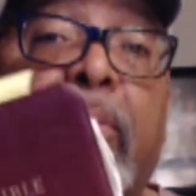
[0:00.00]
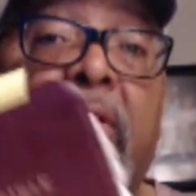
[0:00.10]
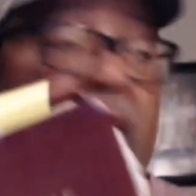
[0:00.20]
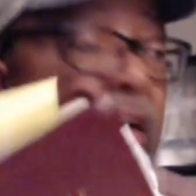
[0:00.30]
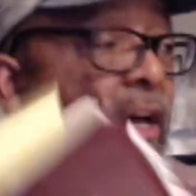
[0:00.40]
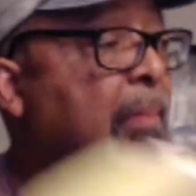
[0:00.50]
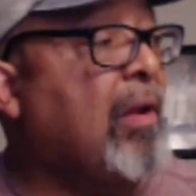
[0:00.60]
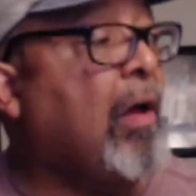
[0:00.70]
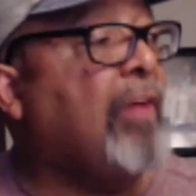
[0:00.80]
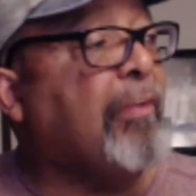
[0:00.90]
book,
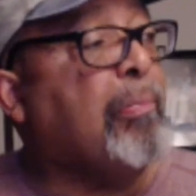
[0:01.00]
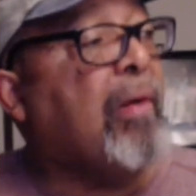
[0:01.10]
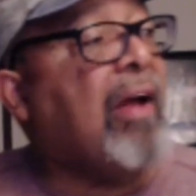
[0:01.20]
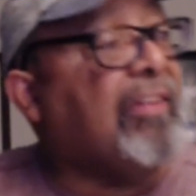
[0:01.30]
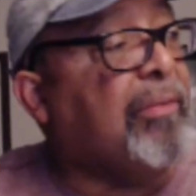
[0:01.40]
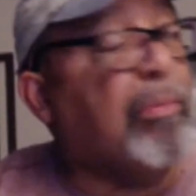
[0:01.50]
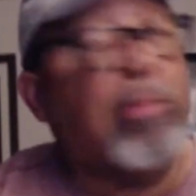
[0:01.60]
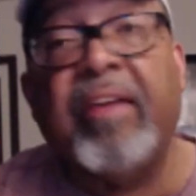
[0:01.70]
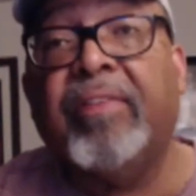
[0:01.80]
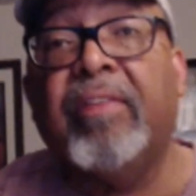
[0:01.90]
but also practice
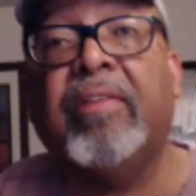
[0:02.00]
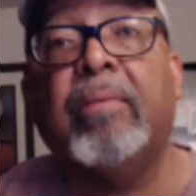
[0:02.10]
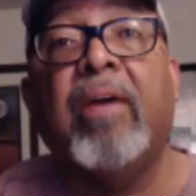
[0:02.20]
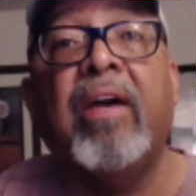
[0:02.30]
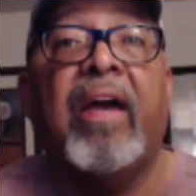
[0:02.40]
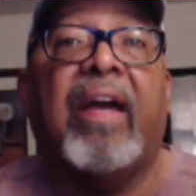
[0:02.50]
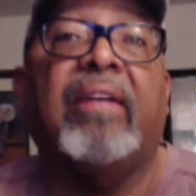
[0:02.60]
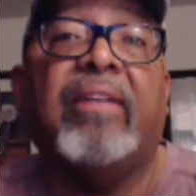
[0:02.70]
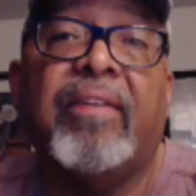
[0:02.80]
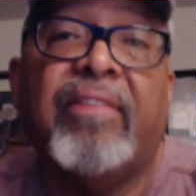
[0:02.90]
racism,
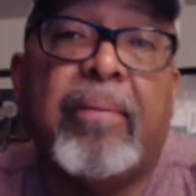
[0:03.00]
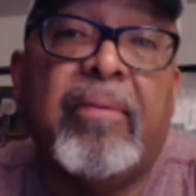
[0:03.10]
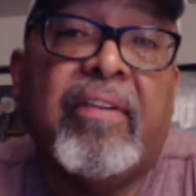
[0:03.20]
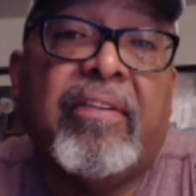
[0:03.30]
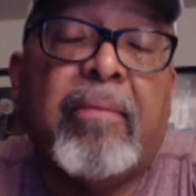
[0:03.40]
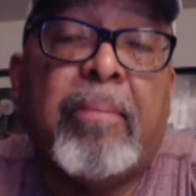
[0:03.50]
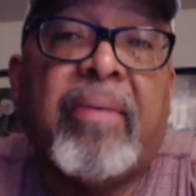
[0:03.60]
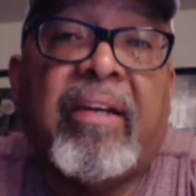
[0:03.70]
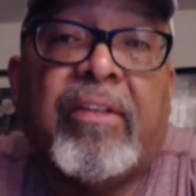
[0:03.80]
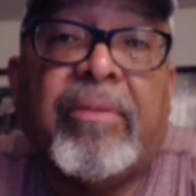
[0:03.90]
anti-Semitism,
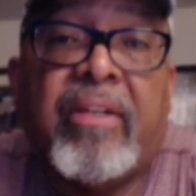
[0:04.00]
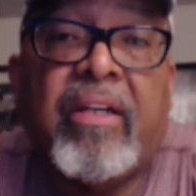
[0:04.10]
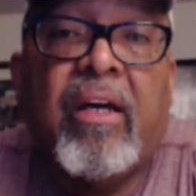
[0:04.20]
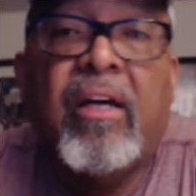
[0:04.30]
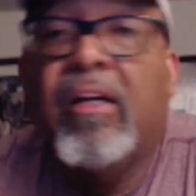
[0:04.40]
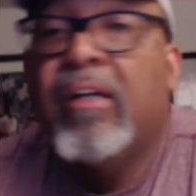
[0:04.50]
and bigotry,